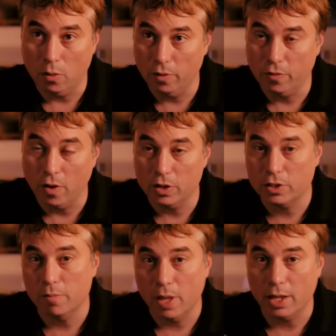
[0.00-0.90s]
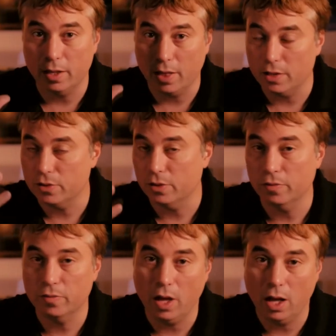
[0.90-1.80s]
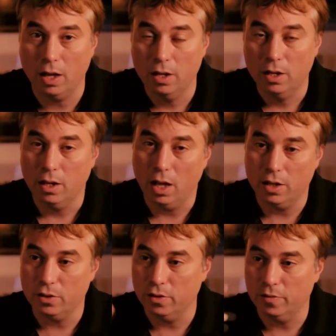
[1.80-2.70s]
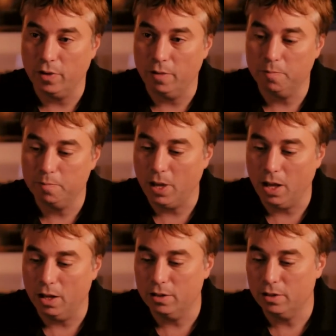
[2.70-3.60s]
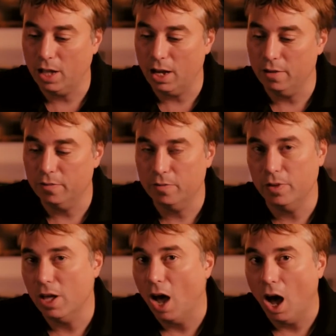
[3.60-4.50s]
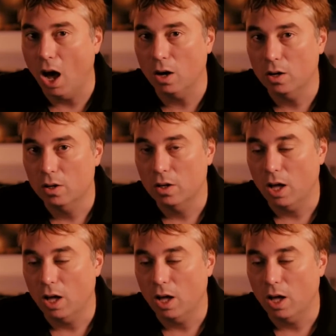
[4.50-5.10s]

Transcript: we're focused on making that sort of kind of VR